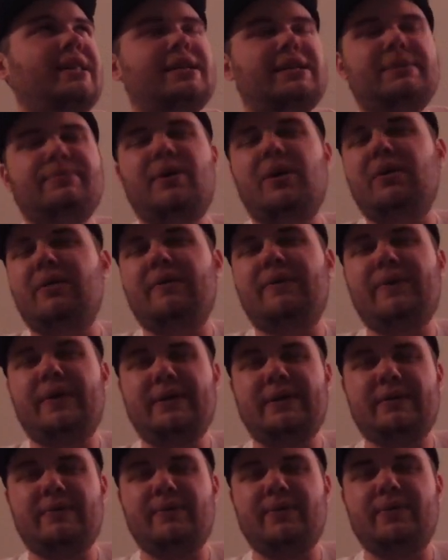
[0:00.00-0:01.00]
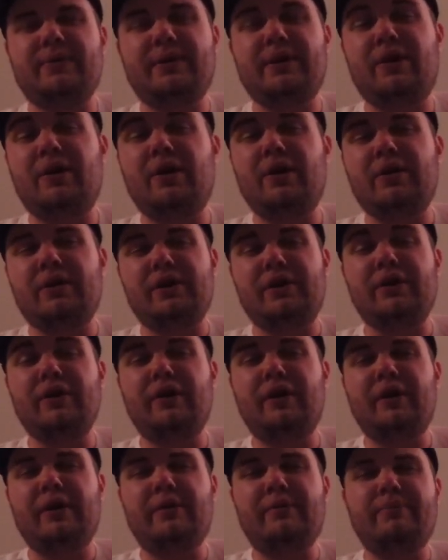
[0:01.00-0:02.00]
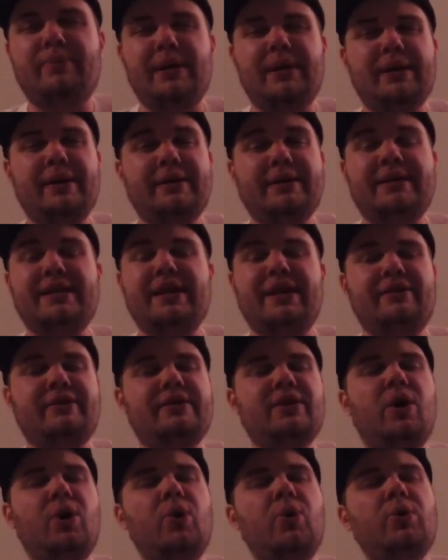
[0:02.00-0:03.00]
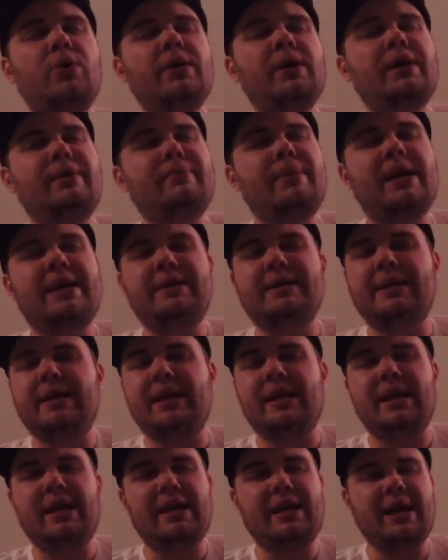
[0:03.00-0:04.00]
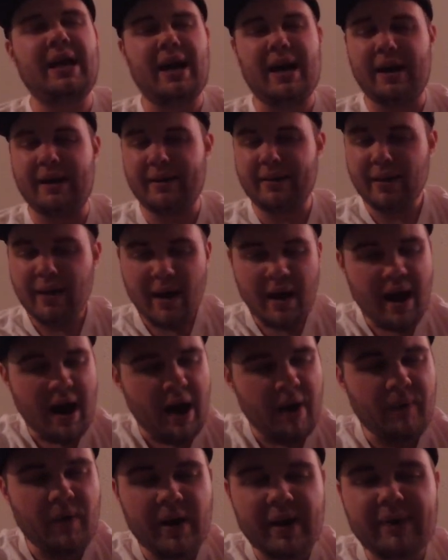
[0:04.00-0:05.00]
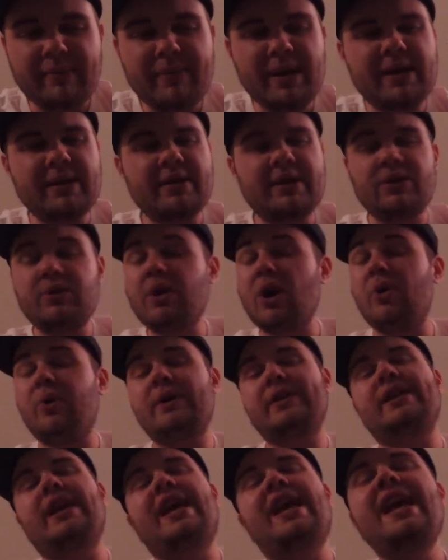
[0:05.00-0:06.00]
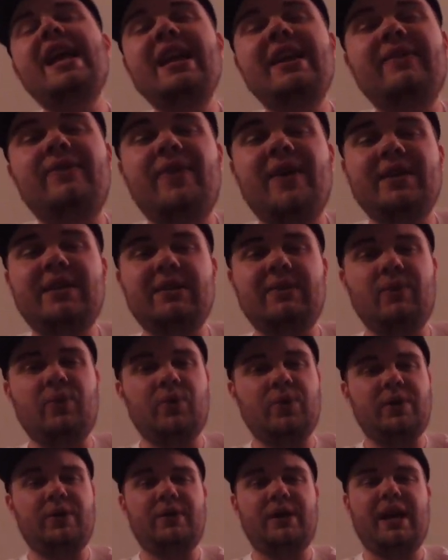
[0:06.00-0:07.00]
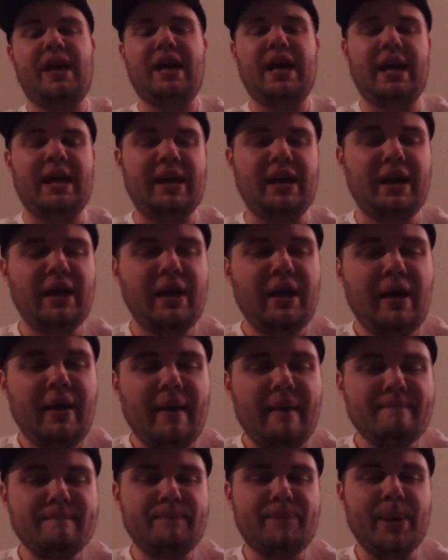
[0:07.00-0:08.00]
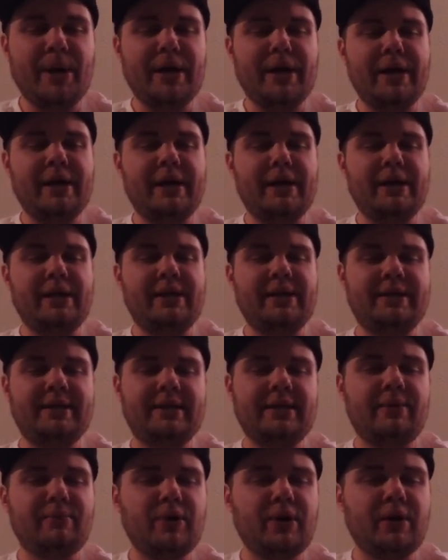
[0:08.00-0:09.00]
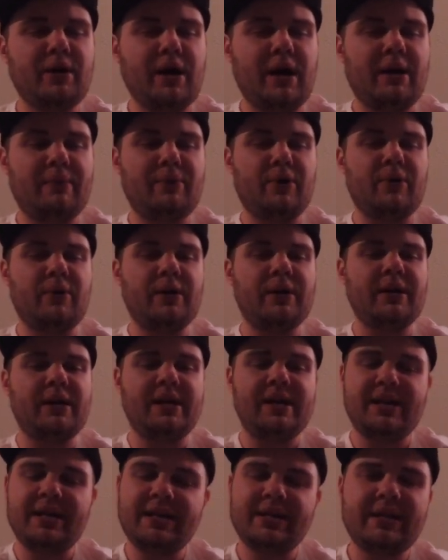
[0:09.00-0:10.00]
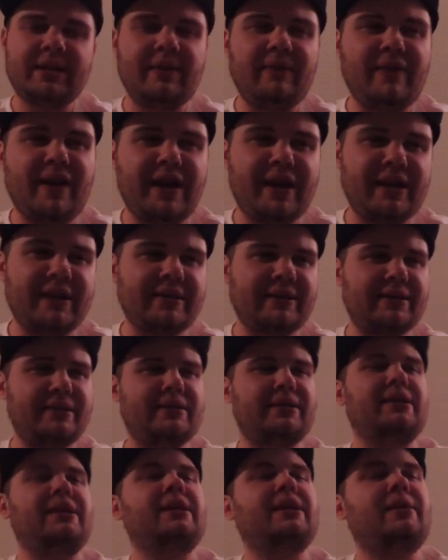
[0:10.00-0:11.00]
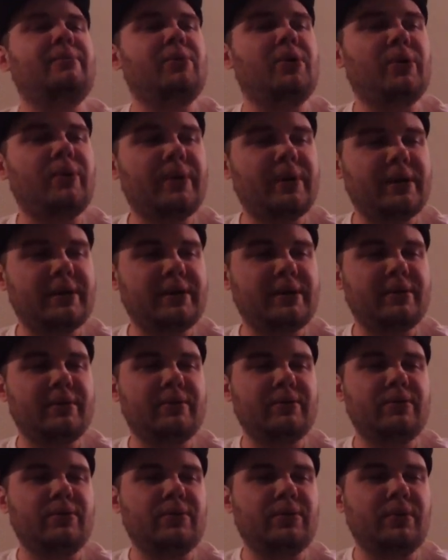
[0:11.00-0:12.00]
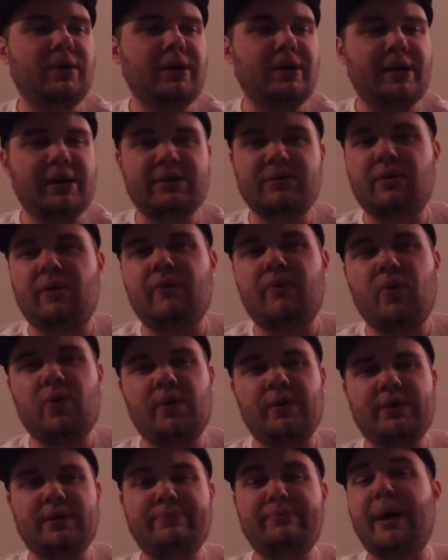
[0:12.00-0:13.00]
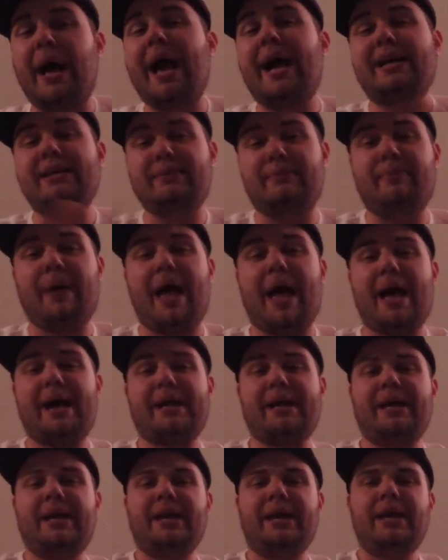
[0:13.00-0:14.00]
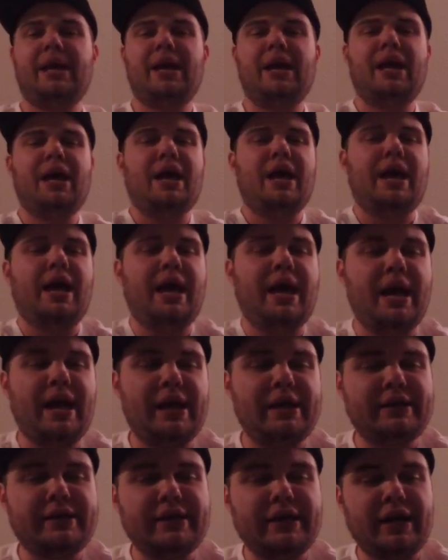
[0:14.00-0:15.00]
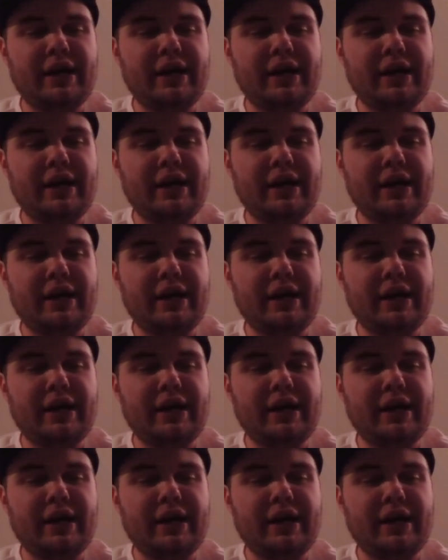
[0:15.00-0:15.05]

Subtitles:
smaller festivals aren't good, because they're totally amazing, and I recommend you going to any festival you can. But this summer I'm going to EDC Vegas, and I'm going to Electric Forest back to back, and